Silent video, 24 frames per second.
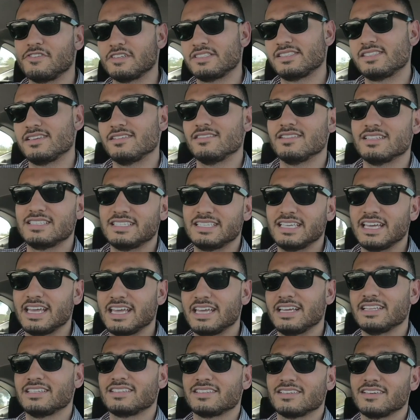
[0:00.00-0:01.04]

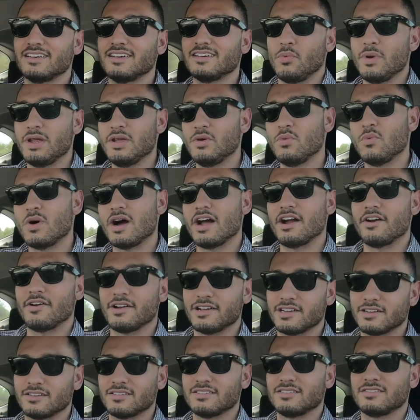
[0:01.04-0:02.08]
facilitate
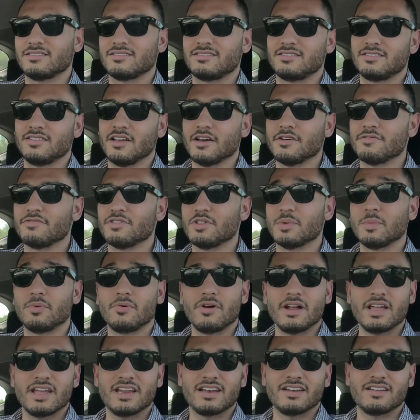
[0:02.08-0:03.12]
rewiring of the
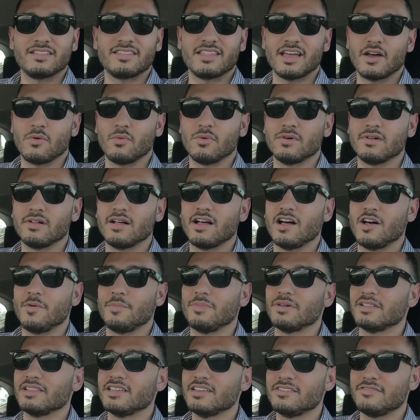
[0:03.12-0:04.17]
brain that will
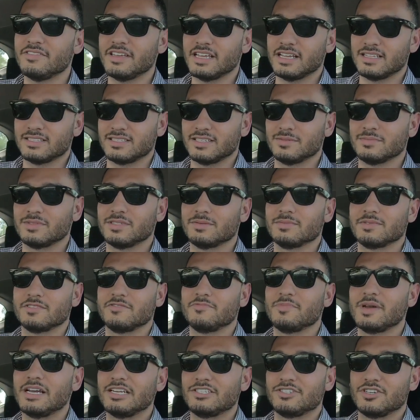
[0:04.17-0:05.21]
help alleviate symptoms
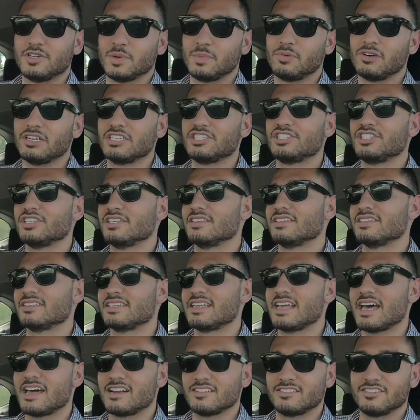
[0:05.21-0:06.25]
of major depression,
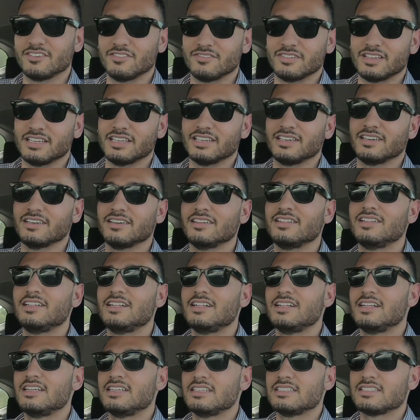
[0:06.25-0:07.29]
catatonia,
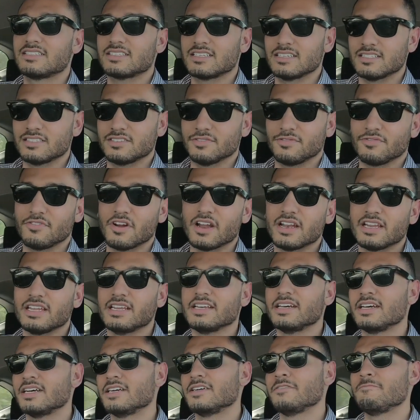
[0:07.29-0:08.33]

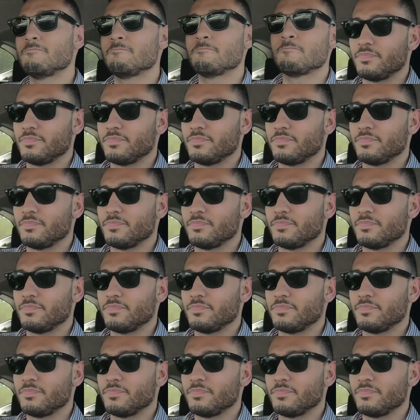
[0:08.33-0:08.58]
schizophrenia.